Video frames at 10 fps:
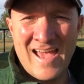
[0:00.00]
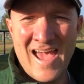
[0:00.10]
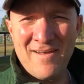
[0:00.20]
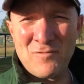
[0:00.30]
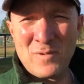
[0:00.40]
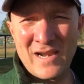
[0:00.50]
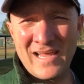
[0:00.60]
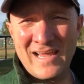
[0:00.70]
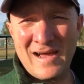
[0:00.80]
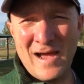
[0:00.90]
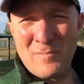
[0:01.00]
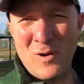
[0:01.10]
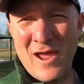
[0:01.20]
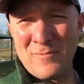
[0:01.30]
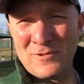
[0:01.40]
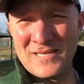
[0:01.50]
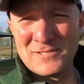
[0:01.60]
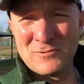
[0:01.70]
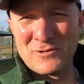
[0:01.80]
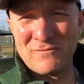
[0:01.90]
Hey everybody, Brian with
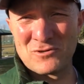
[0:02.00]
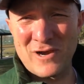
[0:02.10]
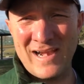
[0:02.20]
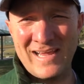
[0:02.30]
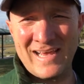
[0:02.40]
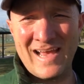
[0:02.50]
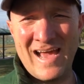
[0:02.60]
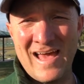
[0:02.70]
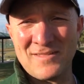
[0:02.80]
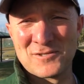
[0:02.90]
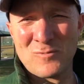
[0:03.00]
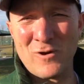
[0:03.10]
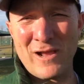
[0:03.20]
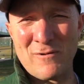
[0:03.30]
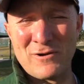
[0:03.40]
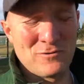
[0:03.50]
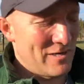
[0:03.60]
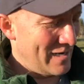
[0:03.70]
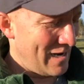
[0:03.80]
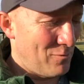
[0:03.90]
Easy Retriever Training. This morning I want to do
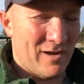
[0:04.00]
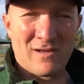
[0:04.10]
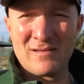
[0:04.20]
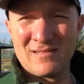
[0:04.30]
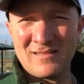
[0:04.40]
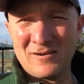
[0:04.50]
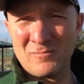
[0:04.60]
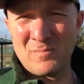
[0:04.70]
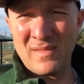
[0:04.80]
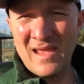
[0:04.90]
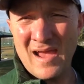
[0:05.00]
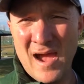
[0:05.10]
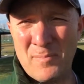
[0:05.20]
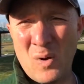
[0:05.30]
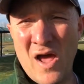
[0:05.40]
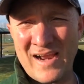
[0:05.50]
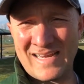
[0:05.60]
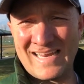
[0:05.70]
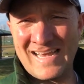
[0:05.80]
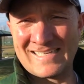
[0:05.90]
a quick little
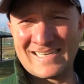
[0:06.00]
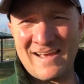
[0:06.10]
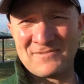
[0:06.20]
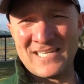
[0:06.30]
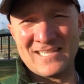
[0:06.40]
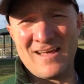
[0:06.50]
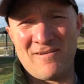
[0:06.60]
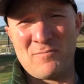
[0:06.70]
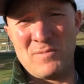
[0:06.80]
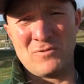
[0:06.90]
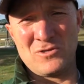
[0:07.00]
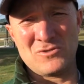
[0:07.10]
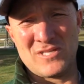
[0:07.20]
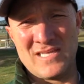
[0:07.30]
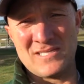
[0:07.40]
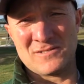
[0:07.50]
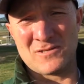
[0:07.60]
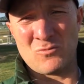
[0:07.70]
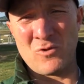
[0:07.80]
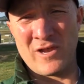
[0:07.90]
product test. I've seen a lot of people using
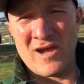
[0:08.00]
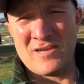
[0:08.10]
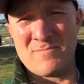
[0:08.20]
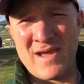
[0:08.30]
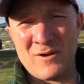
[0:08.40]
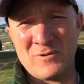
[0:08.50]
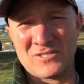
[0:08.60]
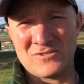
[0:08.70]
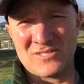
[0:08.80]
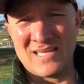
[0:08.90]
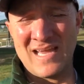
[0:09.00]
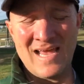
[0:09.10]
these Roy Gonia Mega Whistles.